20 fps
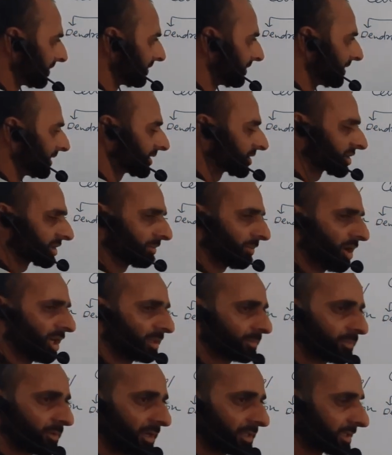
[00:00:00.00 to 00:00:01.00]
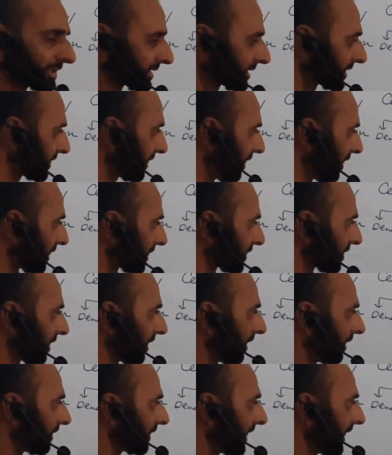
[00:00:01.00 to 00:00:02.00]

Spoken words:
These small processes are called